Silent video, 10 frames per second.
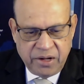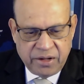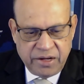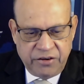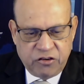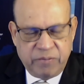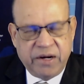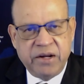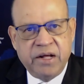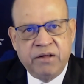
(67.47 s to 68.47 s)
Then you spend
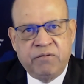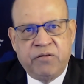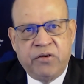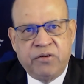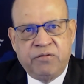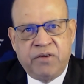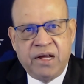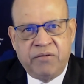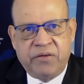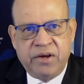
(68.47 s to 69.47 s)
another 4 to
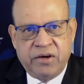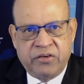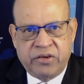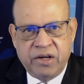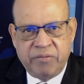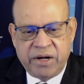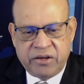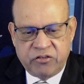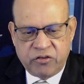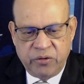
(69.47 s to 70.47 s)
5 years in a
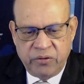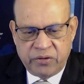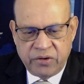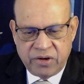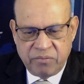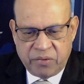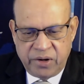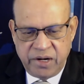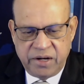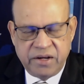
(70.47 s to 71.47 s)
medical school to
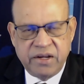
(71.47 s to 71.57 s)
complete